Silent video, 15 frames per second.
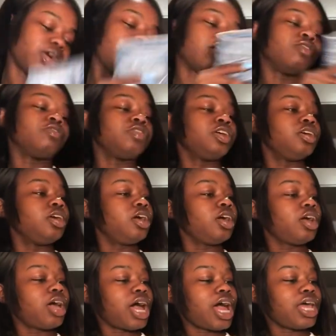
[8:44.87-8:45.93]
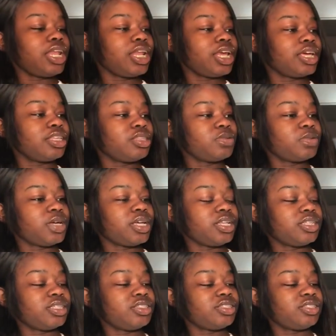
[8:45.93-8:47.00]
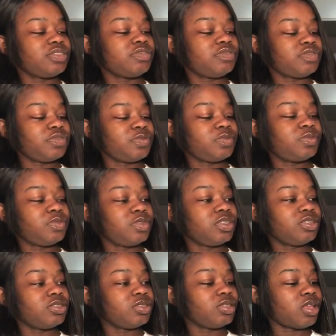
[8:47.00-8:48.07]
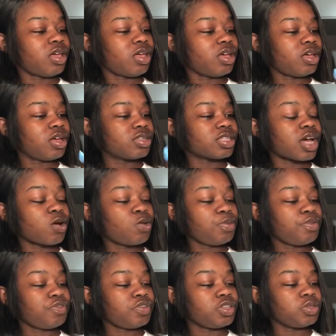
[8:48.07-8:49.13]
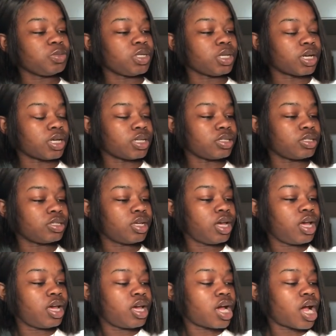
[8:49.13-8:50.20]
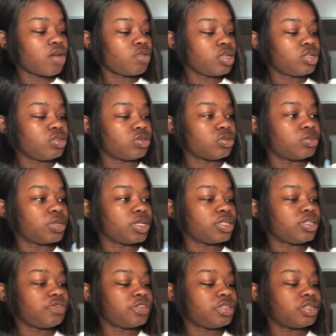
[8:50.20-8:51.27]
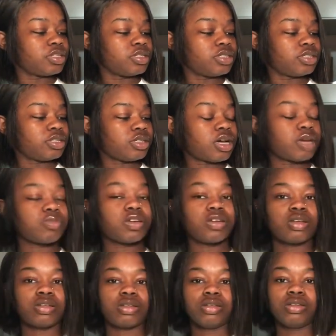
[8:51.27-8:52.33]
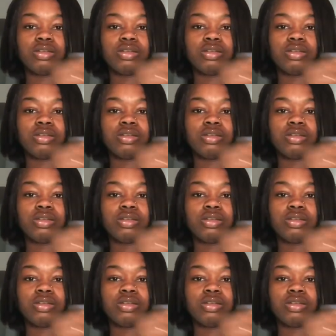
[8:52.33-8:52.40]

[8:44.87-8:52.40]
outfit. I like the way this looks. I hope it fits me nice. I really do. Because if it doesn't, I'm gonna